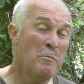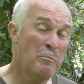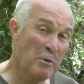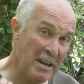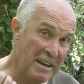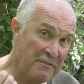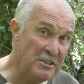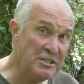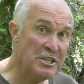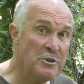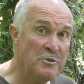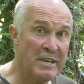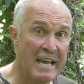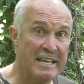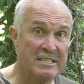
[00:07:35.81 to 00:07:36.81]
But if you
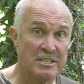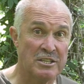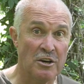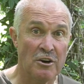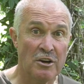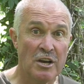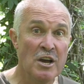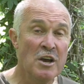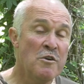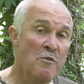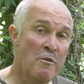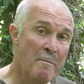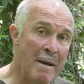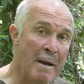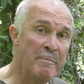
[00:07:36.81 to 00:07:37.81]
do get stuck,
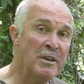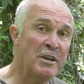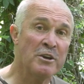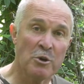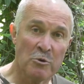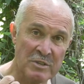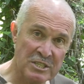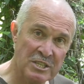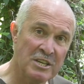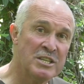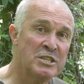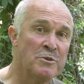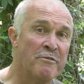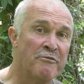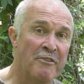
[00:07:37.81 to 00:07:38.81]
remember you can always turn
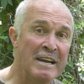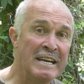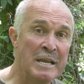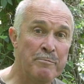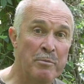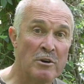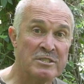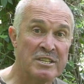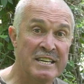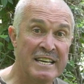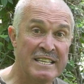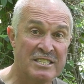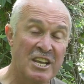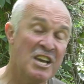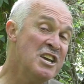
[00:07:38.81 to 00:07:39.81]
to a friendly
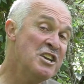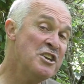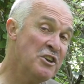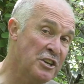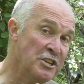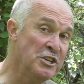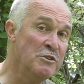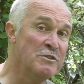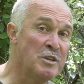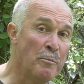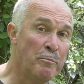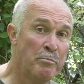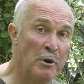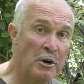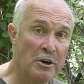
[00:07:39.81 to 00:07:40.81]
botanist, you can use a
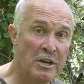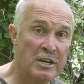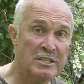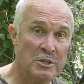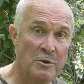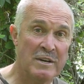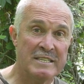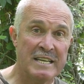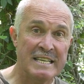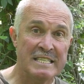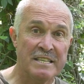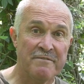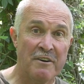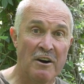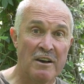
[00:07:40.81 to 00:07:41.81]
book to
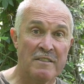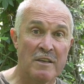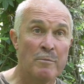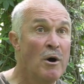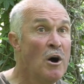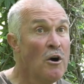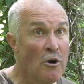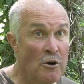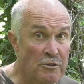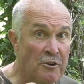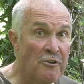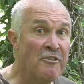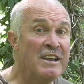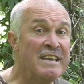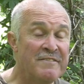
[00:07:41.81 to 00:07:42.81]
identify them, or
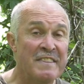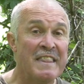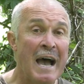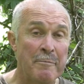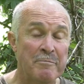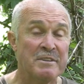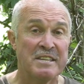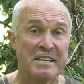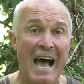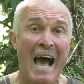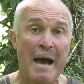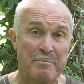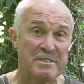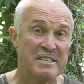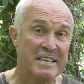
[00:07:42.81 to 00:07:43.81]
there are even
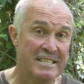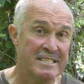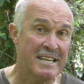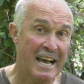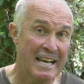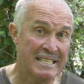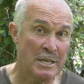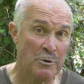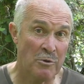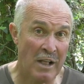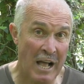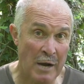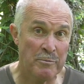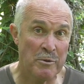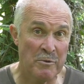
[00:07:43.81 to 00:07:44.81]
apps these days that will
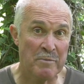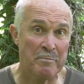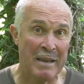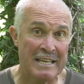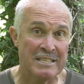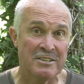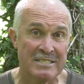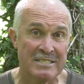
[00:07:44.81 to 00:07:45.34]
help you with plant